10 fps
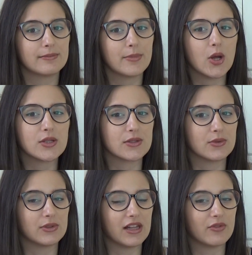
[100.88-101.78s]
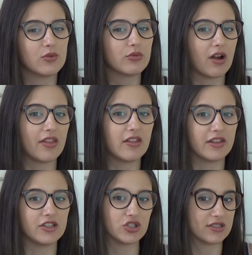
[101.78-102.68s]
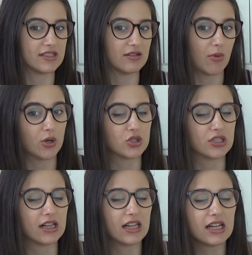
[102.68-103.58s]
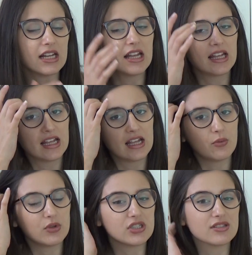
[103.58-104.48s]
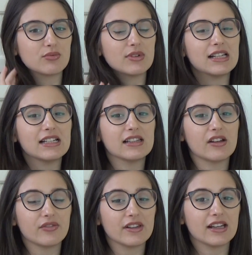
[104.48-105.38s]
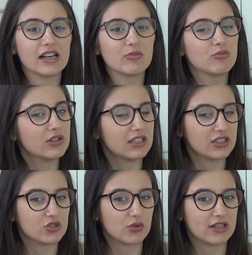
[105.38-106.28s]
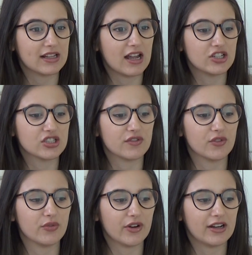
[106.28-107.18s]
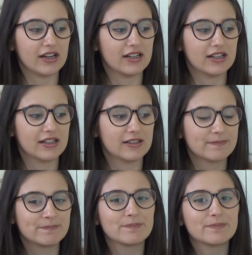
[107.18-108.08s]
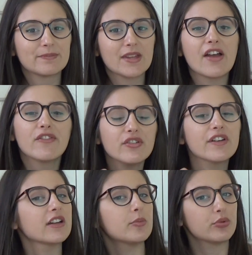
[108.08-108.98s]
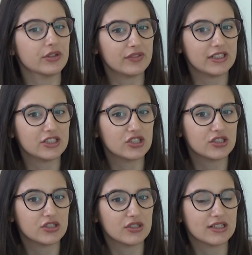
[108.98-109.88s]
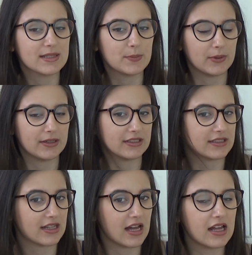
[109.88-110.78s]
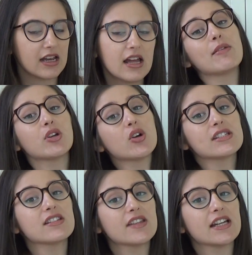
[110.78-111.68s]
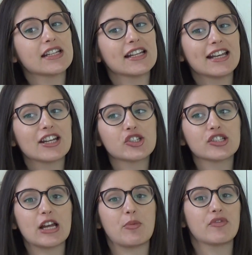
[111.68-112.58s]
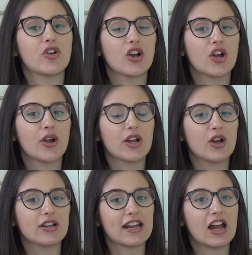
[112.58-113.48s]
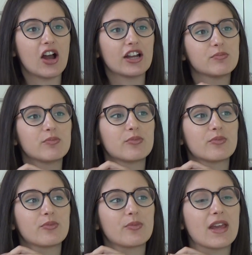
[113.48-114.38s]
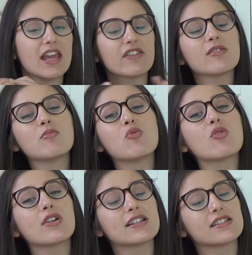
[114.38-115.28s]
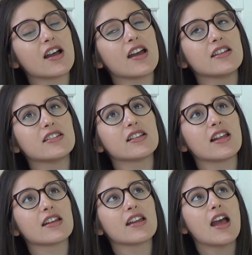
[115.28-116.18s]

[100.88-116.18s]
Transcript: personal level rather than just emotionally, which is really lovely and I'm really enjoying that. I just feel very privileged to experience that. And because of that connection that we've got going on now, I'm even more excited to like